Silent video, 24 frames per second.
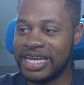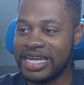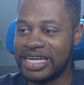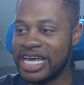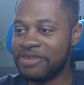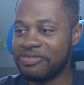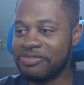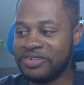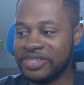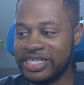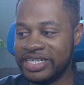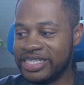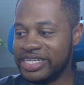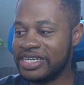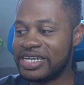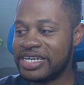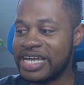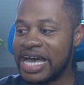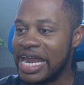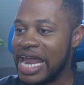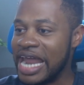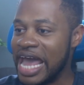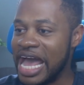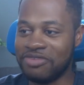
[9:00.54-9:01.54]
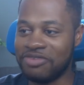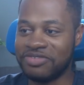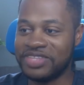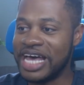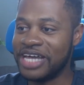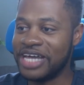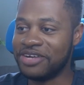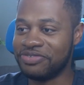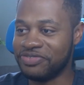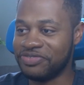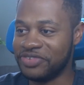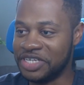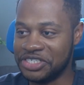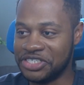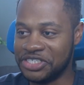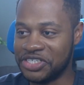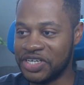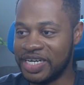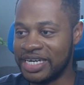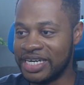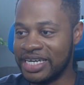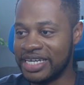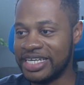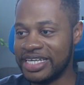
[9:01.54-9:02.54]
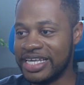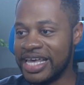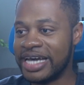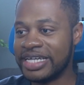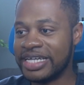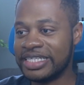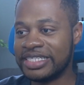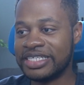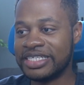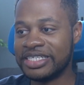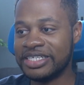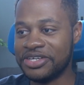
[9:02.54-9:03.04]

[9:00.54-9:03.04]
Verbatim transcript: definitely did not have that vision yet.